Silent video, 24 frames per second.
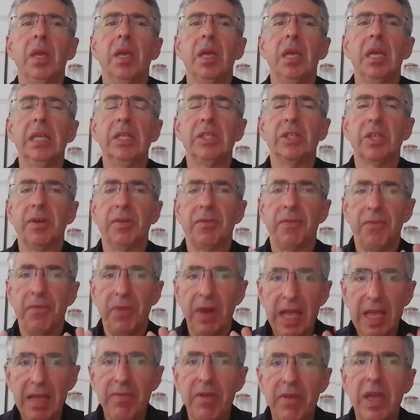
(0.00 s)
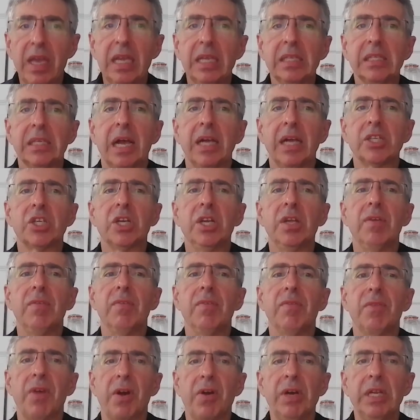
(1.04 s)
is that flavor is actually
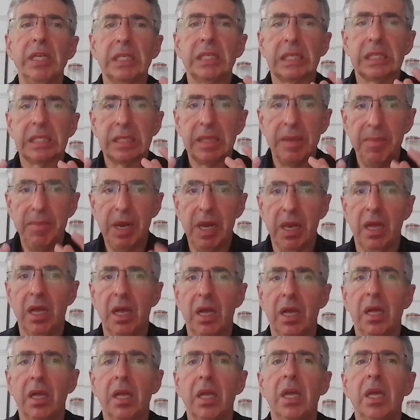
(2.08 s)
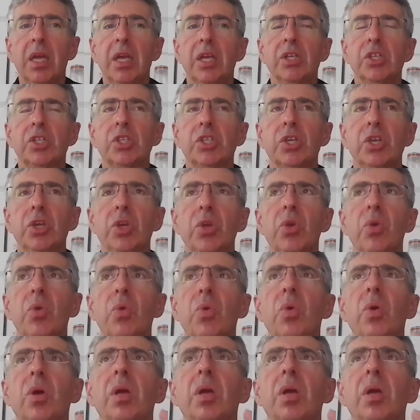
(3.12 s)
very similar to